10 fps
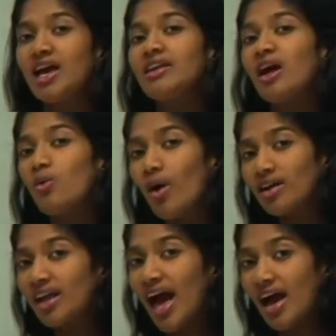Now,
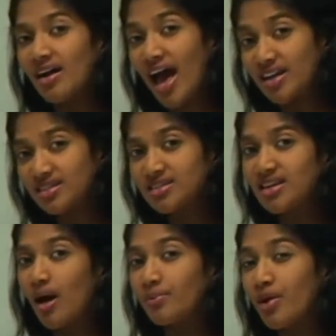while acids
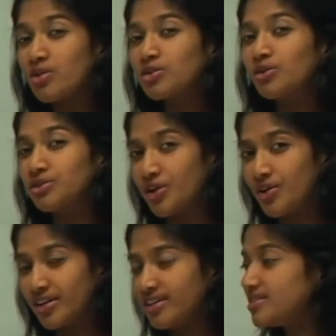are proton
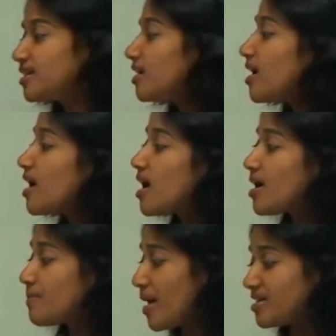donors,
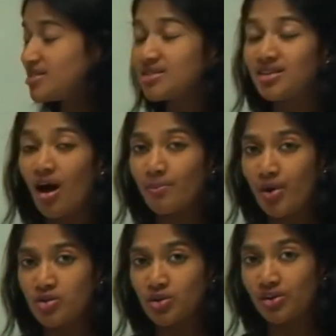bases are
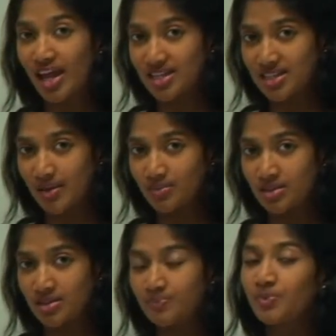proton
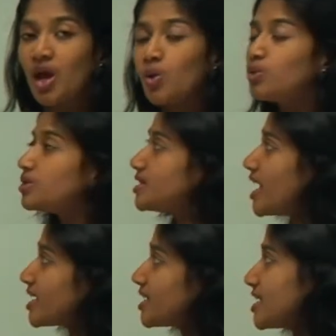acceptors. We'll
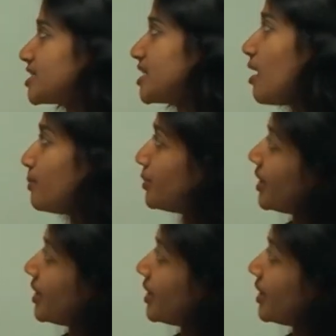take an example